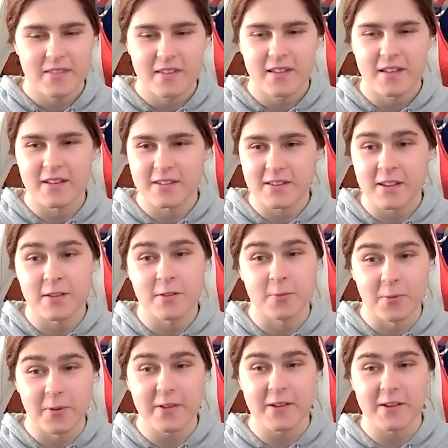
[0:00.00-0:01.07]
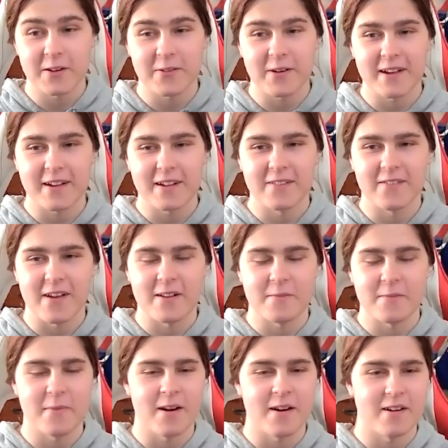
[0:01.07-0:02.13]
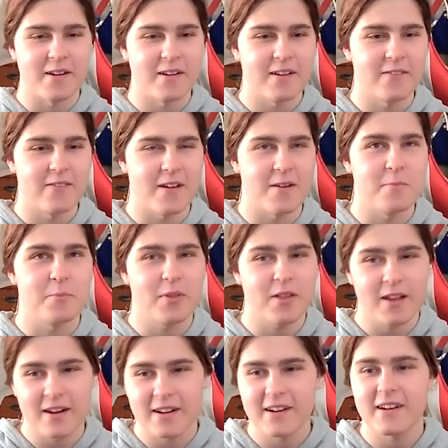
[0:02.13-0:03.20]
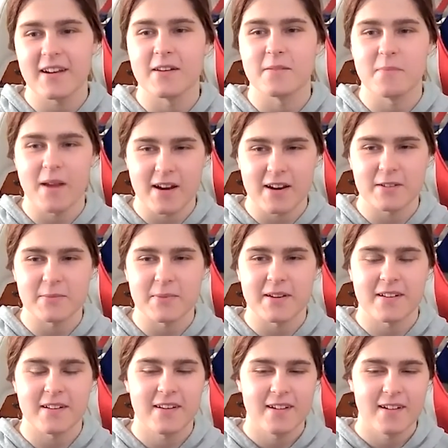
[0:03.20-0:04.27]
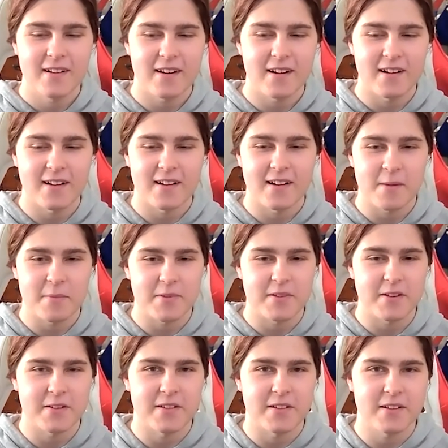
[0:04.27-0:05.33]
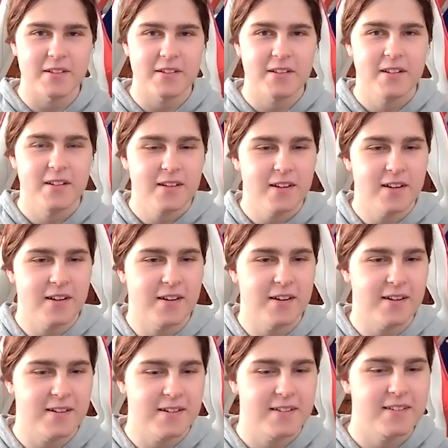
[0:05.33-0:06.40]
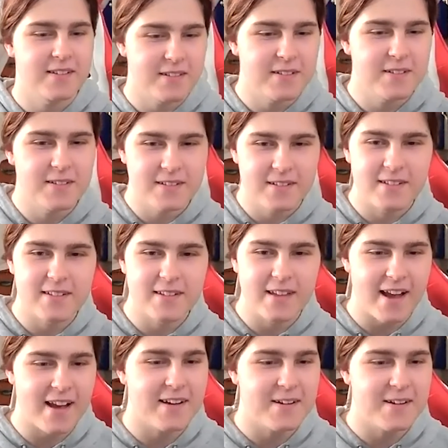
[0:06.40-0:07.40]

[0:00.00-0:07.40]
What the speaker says: It's really great event planning and management opportunities. Yeah.